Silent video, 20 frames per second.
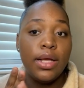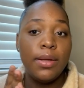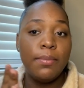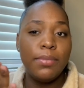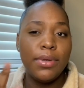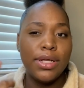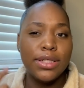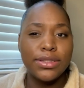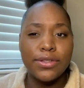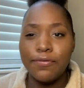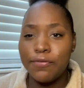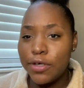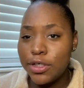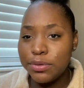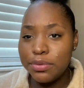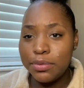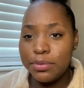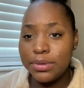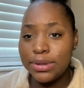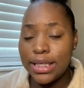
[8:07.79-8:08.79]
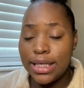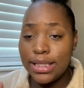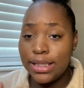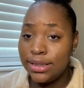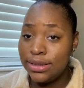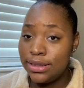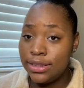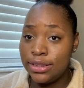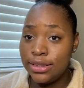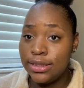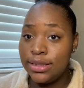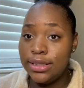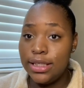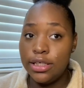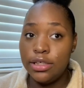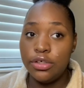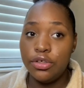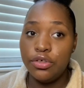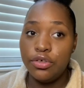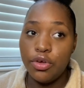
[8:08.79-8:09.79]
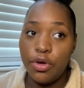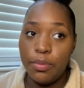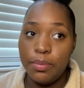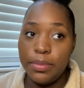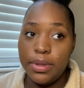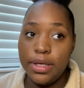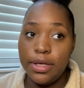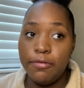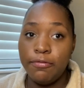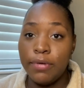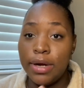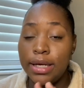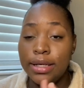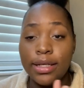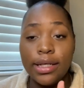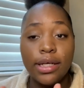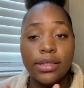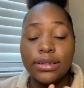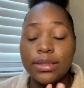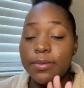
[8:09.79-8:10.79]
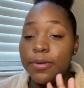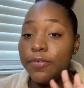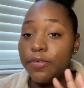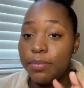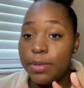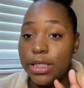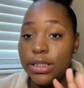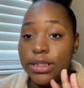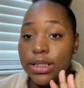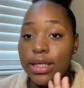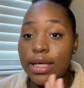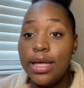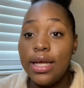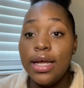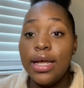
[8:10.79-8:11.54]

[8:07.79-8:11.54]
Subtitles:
because the first one was like just getting to know me, writing down some information,